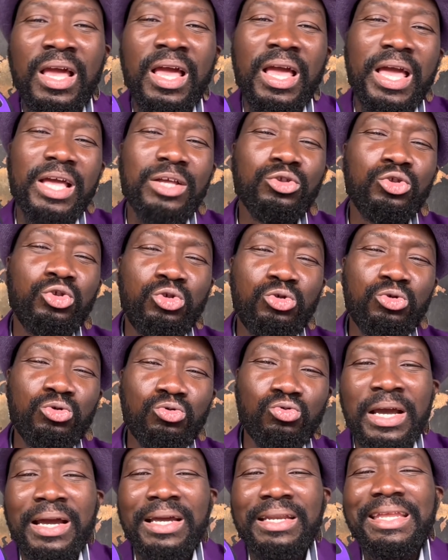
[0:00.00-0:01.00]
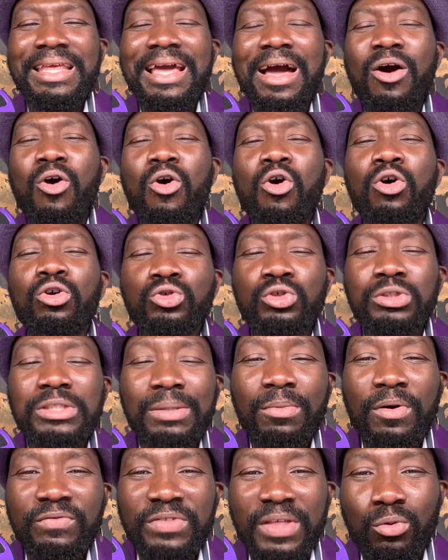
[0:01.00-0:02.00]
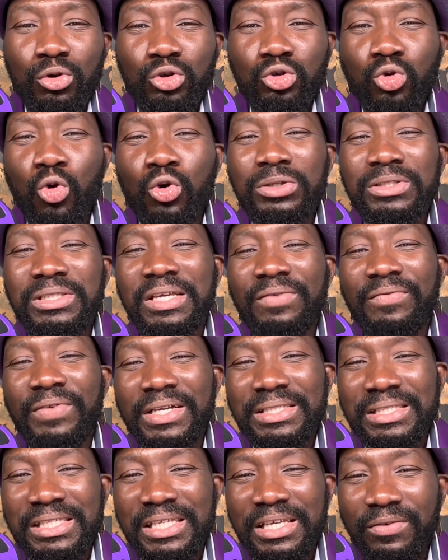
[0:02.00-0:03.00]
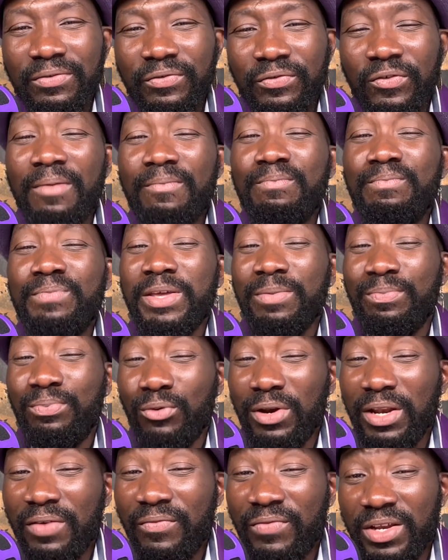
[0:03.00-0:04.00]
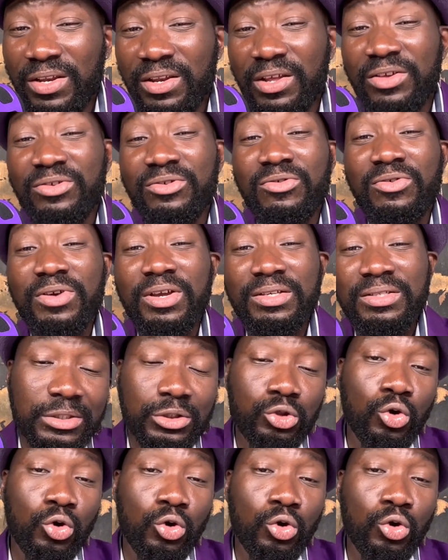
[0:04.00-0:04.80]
And two, they are also some of the most conservative people living in the U.S.